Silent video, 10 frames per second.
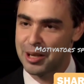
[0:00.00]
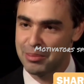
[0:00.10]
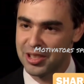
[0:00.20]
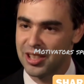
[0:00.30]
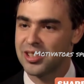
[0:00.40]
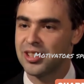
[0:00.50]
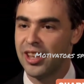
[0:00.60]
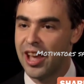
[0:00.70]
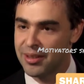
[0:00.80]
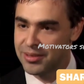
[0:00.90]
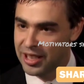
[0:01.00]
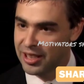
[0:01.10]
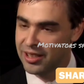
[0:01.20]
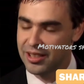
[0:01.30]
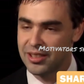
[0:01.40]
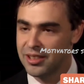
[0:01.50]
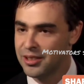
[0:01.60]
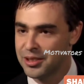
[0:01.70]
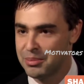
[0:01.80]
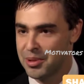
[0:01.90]
computation, a lot of data that didn't
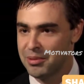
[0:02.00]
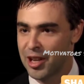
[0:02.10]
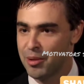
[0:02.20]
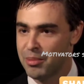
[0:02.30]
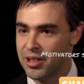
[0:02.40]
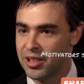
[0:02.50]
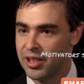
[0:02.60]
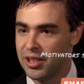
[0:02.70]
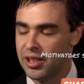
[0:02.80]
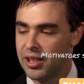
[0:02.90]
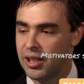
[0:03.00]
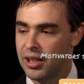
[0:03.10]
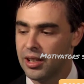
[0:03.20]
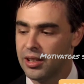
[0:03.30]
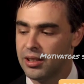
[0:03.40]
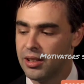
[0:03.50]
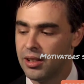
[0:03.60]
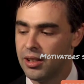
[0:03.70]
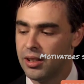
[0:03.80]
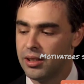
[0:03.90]
used to be available. And
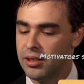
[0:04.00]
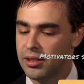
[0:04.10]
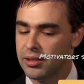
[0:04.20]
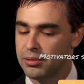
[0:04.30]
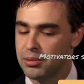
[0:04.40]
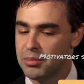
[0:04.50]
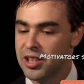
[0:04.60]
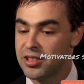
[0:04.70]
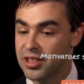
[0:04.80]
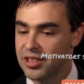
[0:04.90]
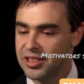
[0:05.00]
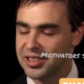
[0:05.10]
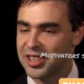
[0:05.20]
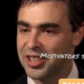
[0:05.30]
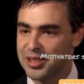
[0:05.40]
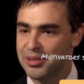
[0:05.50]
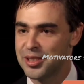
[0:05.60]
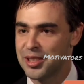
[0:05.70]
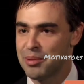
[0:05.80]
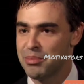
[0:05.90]
from an engineering scientific
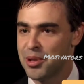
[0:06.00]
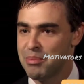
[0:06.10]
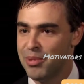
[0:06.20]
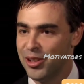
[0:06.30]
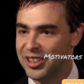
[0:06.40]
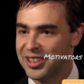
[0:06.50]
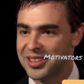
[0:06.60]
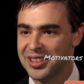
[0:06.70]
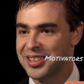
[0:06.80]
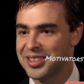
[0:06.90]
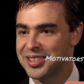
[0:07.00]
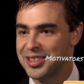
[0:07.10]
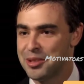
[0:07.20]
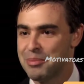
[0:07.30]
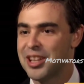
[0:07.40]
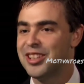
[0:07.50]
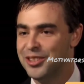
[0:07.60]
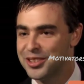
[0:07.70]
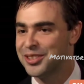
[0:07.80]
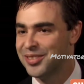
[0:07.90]
standpoint, building things to make
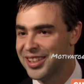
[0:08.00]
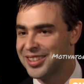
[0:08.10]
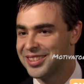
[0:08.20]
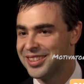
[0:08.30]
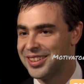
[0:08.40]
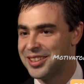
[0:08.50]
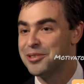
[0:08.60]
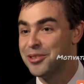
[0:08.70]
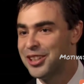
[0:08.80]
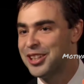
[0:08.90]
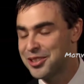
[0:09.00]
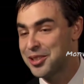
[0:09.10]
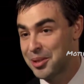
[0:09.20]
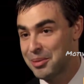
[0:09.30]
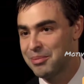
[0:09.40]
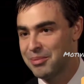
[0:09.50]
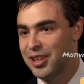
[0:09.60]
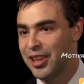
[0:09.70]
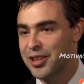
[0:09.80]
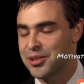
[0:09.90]
use of this is a really interesting
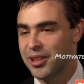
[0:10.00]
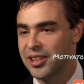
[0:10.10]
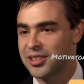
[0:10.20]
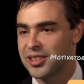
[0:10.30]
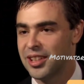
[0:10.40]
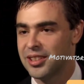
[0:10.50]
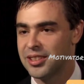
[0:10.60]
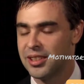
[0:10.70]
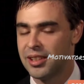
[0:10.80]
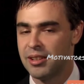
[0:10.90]
intellectual exercise.